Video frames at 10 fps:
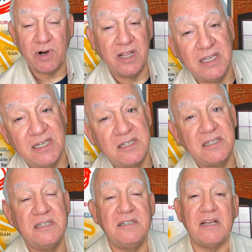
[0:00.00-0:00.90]
of these.
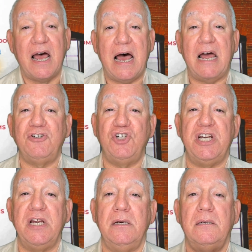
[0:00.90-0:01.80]
This is a hot
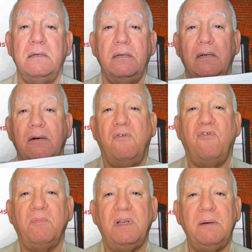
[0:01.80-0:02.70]
sheet
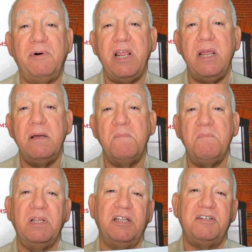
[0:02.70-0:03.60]
from Liberty
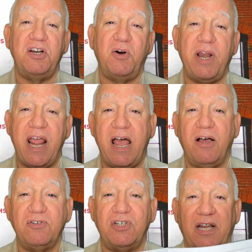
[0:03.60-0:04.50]
Military
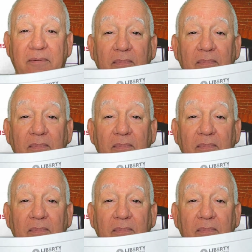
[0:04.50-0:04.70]
Housing.